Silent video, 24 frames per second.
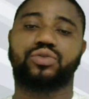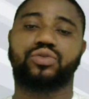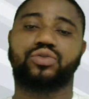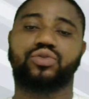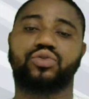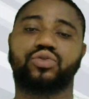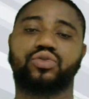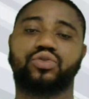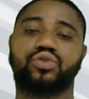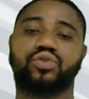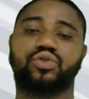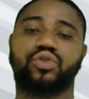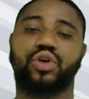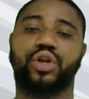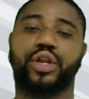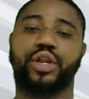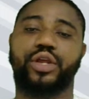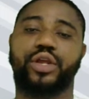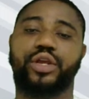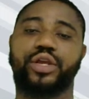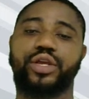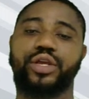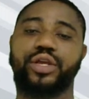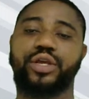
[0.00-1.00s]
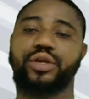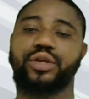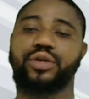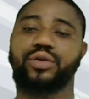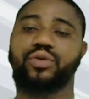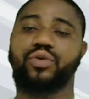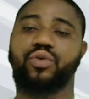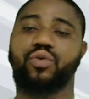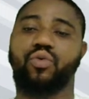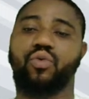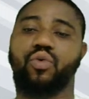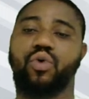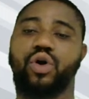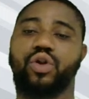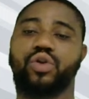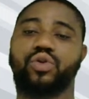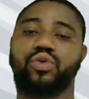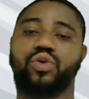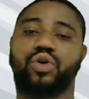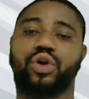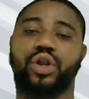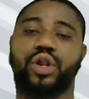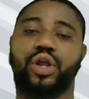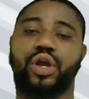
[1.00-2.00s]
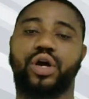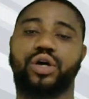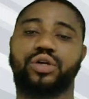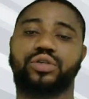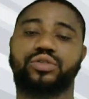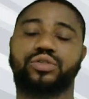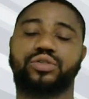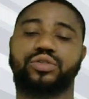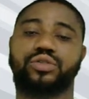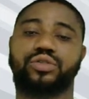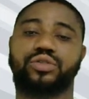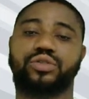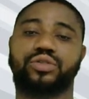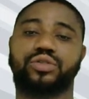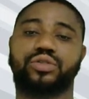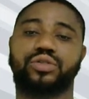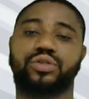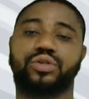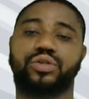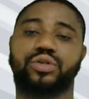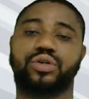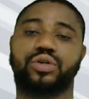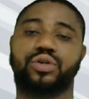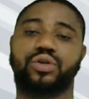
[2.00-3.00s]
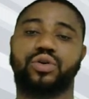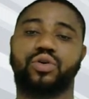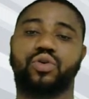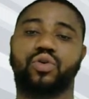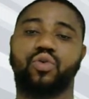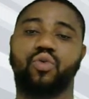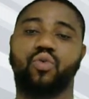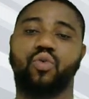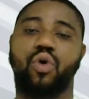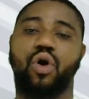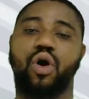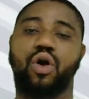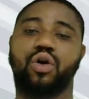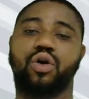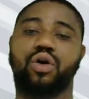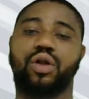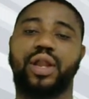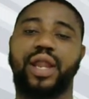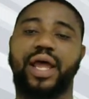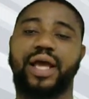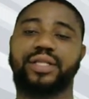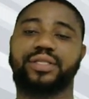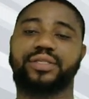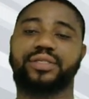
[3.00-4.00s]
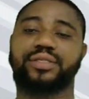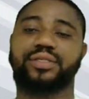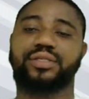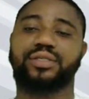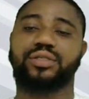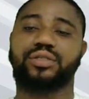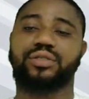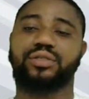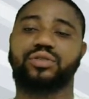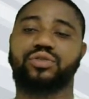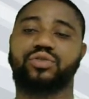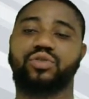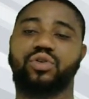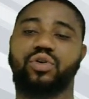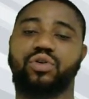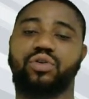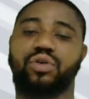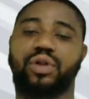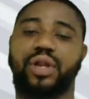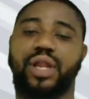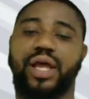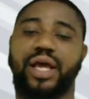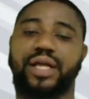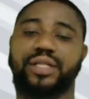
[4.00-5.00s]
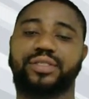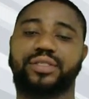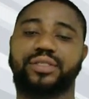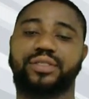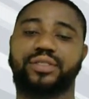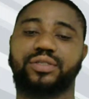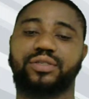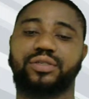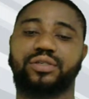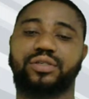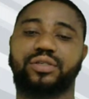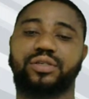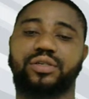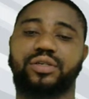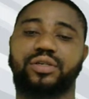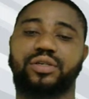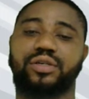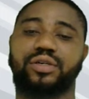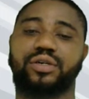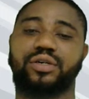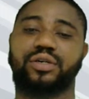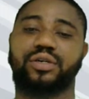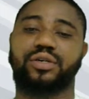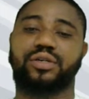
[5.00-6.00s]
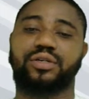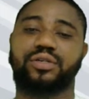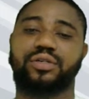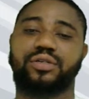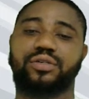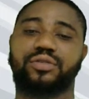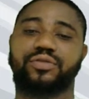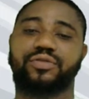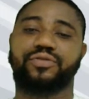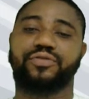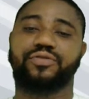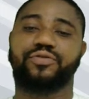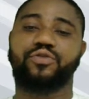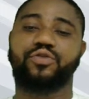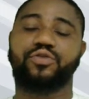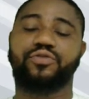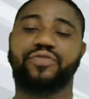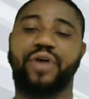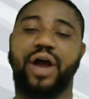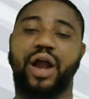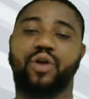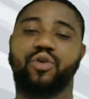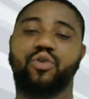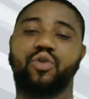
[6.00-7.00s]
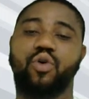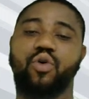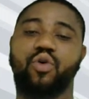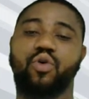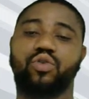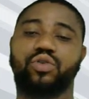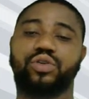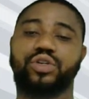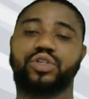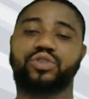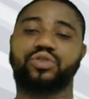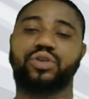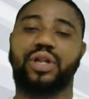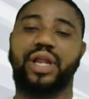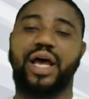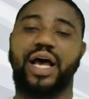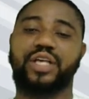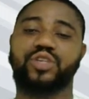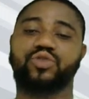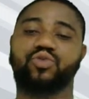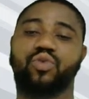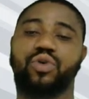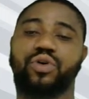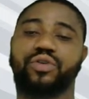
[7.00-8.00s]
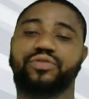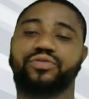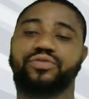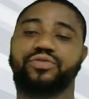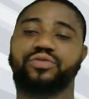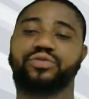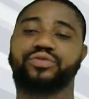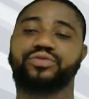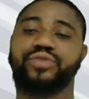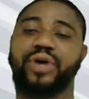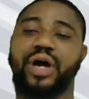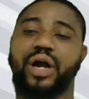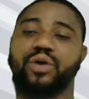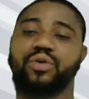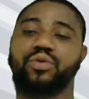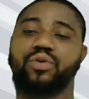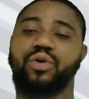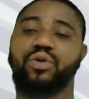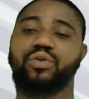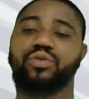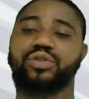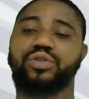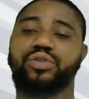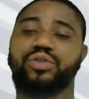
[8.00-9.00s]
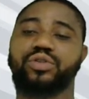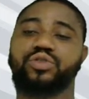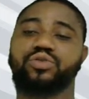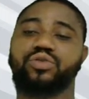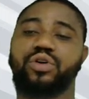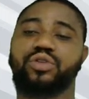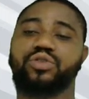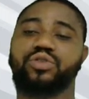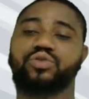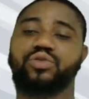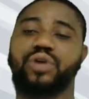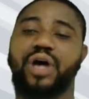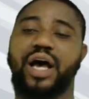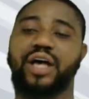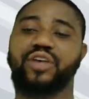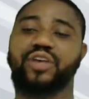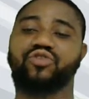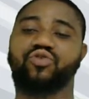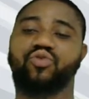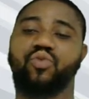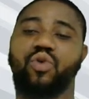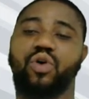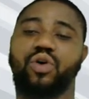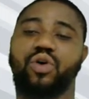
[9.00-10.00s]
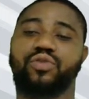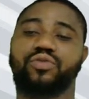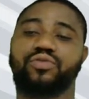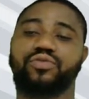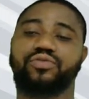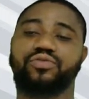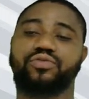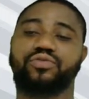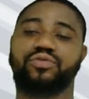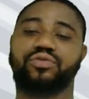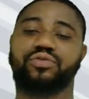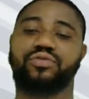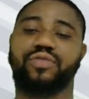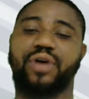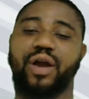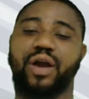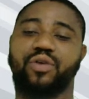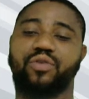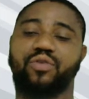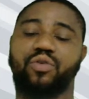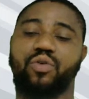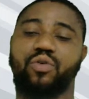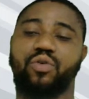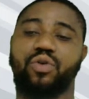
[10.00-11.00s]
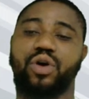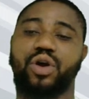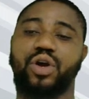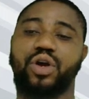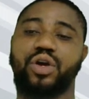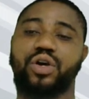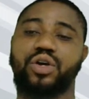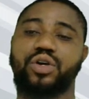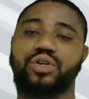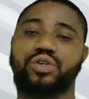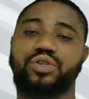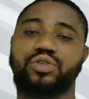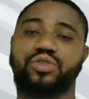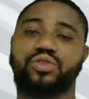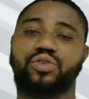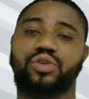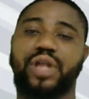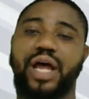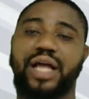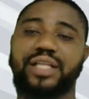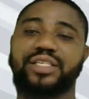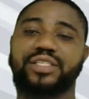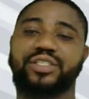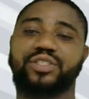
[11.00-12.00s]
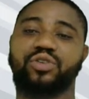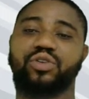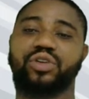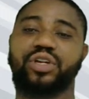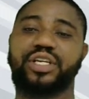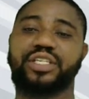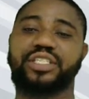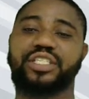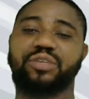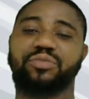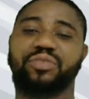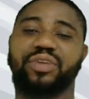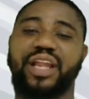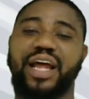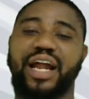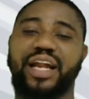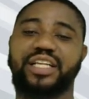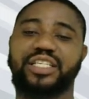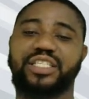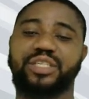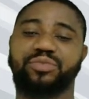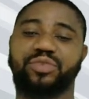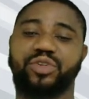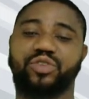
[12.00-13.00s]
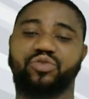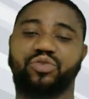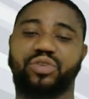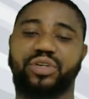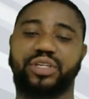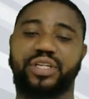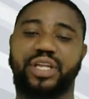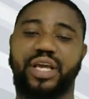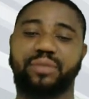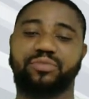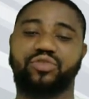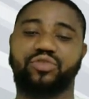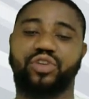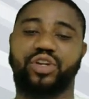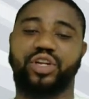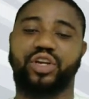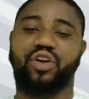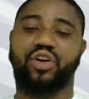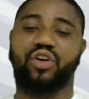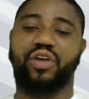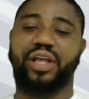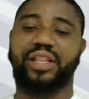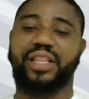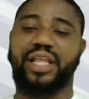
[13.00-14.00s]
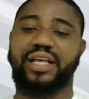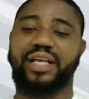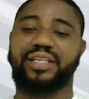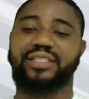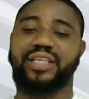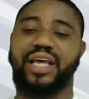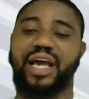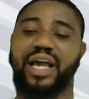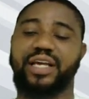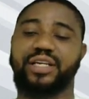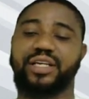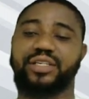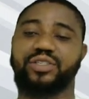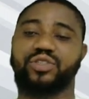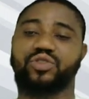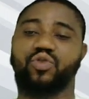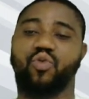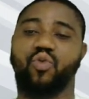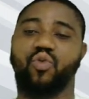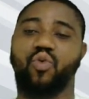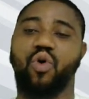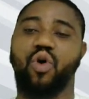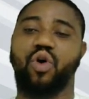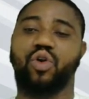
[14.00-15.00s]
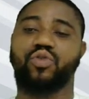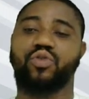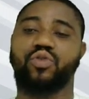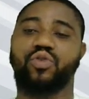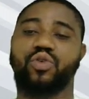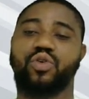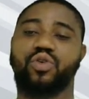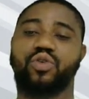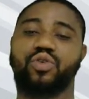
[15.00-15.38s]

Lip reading: 2 nuclei, 1 nucleus, 1 gullet, no gullet. Food vacuole, this one has 1 food vacuole, this one too has 1 food vacuole. So that is the only similarity between them. So the correct answer is one